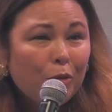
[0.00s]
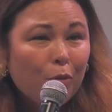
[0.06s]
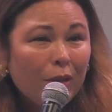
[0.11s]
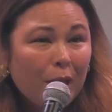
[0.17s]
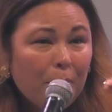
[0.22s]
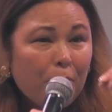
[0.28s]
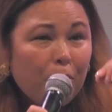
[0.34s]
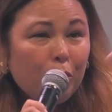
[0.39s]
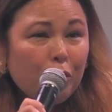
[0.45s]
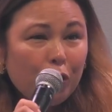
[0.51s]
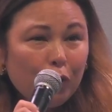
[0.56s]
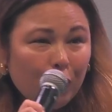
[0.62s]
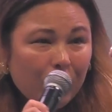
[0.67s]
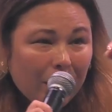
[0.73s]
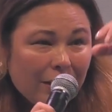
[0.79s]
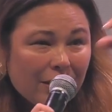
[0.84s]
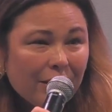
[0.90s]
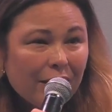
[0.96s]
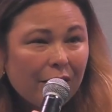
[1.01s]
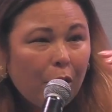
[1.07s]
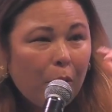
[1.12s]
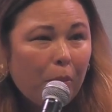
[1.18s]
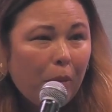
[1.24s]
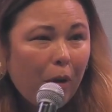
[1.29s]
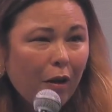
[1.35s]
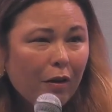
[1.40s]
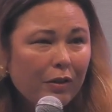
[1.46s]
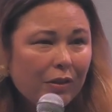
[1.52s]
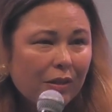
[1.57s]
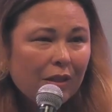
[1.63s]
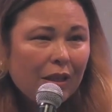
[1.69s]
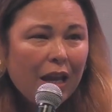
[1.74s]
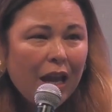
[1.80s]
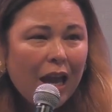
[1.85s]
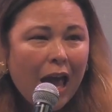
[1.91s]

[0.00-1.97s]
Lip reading: When they put you in a little box